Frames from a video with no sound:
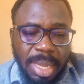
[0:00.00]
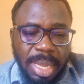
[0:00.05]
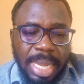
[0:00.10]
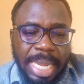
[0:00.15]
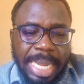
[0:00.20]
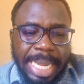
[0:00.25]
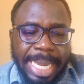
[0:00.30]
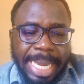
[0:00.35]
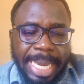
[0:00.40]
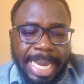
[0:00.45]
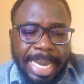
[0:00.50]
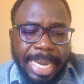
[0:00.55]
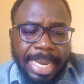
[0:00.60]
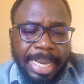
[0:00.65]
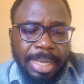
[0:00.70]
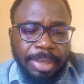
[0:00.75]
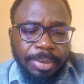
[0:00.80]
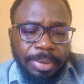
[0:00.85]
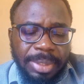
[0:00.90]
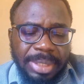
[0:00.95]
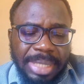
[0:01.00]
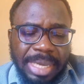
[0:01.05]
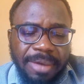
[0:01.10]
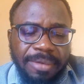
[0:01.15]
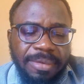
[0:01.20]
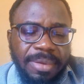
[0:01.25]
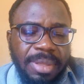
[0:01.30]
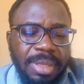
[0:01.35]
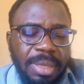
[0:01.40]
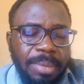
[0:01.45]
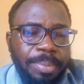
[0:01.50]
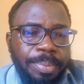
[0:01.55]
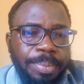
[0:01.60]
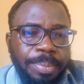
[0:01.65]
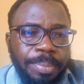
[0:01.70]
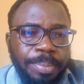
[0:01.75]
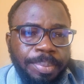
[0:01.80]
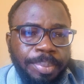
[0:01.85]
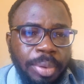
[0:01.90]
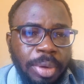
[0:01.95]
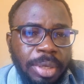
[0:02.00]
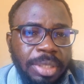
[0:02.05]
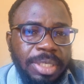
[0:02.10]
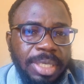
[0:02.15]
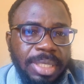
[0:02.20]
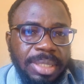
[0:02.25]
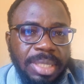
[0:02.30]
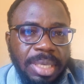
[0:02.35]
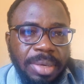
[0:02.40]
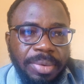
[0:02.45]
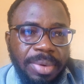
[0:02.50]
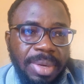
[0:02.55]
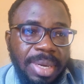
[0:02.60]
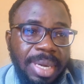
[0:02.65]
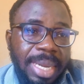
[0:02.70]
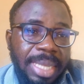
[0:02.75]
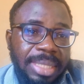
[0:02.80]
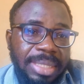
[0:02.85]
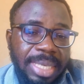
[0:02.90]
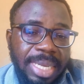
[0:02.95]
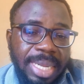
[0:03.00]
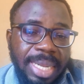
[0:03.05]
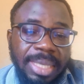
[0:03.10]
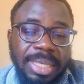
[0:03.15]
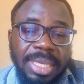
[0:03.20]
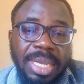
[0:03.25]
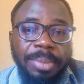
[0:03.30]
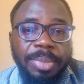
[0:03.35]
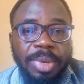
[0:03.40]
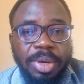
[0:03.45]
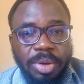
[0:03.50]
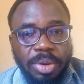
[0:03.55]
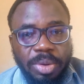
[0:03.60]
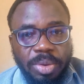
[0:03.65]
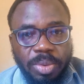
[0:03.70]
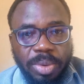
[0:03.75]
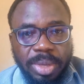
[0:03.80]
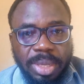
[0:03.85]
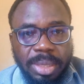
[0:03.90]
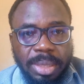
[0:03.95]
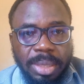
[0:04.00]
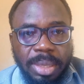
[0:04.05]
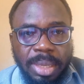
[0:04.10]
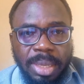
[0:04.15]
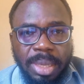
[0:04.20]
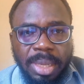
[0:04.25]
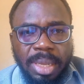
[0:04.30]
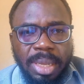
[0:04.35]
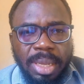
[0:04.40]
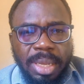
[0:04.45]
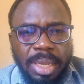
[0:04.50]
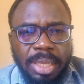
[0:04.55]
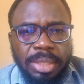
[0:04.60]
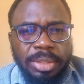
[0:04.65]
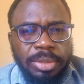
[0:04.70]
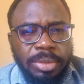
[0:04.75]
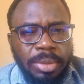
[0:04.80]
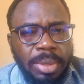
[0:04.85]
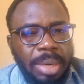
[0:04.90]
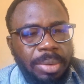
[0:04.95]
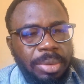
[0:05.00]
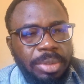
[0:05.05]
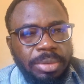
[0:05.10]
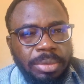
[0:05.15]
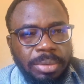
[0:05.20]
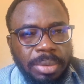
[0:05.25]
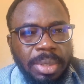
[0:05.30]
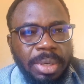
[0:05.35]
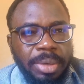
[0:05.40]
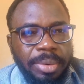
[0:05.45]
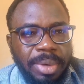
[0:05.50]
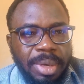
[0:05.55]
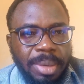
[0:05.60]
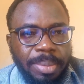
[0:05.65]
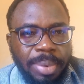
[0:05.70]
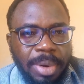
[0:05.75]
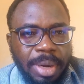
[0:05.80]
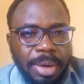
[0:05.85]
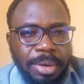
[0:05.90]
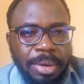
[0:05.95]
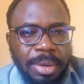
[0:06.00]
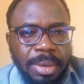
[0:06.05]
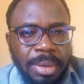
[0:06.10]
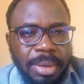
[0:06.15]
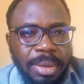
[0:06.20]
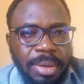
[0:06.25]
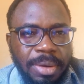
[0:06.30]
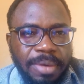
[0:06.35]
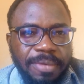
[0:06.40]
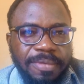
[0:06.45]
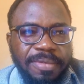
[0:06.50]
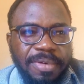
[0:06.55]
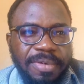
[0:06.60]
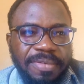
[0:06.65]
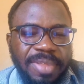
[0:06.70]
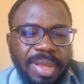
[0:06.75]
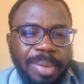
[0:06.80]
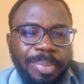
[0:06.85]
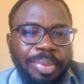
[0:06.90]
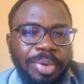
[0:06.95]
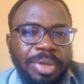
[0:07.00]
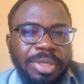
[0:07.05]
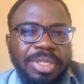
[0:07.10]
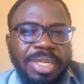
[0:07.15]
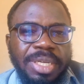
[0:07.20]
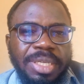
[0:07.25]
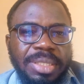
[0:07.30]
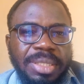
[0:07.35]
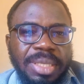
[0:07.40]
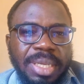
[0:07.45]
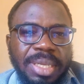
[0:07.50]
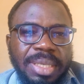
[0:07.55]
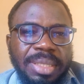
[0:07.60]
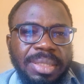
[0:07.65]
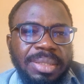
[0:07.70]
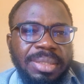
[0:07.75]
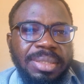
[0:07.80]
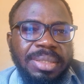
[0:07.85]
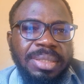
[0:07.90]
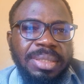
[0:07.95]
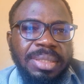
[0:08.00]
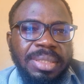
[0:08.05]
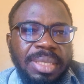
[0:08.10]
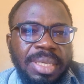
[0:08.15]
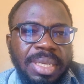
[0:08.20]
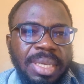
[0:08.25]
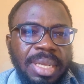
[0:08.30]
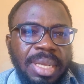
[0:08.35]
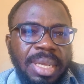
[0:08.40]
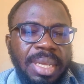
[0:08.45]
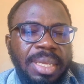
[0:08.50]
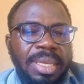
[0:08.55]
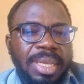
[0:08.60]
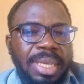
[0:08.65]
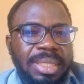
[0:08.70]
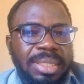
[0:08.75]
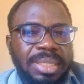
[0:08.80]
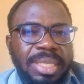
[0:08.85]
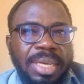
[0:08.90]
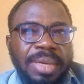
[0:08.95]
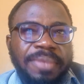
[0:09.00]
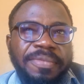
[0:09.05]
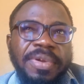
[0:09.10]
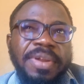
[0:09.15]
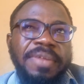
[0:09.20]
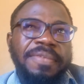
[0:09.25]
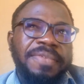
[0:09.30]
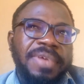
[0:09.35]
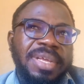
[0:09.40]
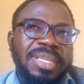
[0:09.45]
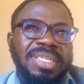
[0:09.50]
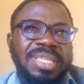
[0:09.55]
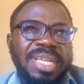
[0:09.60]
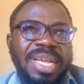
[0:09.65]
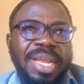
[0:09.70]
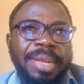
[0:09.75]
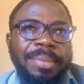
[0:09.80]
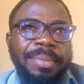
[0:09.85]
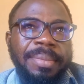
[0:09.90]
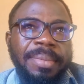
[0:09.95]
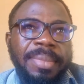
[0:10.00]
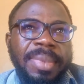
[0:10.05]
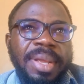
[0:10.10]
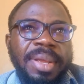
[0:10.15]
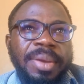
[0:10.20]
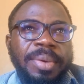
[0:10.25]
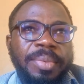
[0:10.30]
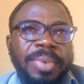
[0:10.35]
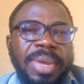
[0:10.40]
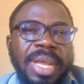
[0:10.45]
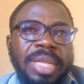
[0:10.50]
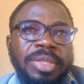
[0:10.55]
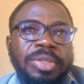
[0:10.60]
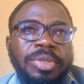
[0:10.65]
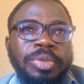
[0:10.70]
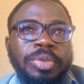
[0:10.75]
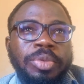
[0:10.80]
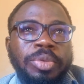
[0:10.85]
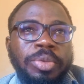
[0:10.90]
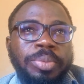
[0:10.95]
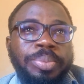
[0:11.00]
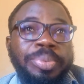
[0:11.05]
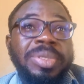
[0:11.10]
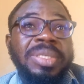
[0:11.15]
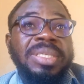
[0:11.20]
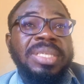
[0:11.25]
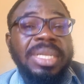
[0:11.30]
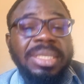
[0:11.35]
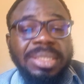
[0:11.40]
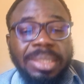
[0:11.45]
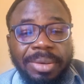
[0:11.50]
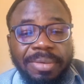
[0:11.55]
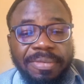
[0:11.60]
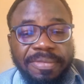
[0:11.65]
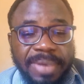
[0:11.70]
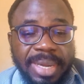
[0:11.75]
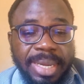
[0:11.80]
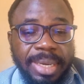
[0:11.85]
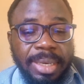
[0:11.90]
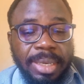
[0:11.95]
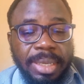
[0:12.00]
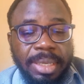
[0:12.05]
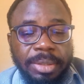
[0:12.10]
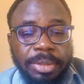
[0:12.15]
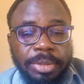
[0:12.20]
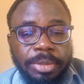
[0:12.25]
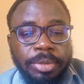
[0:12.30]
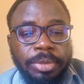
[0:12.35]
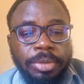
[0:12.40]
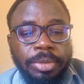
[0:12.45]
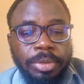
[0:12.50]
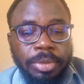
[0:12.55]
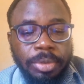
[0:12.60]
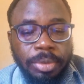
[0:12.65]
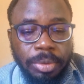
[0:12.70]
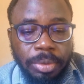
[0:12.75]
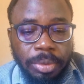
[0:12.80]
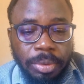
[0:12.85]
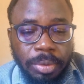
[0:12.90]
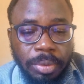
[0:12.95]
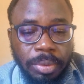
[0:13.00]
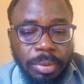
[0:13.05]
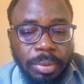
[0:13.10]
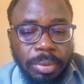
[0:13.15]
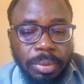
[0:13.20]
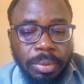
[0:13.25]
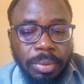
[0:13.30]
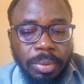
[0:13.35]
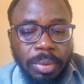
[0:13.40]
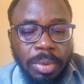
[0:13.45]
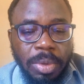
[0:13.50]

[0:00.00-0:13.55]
And it was after that project I realized that I had come a long way. And so I was really, really proud of that project. And yes, and for the first time, we had to present our findings to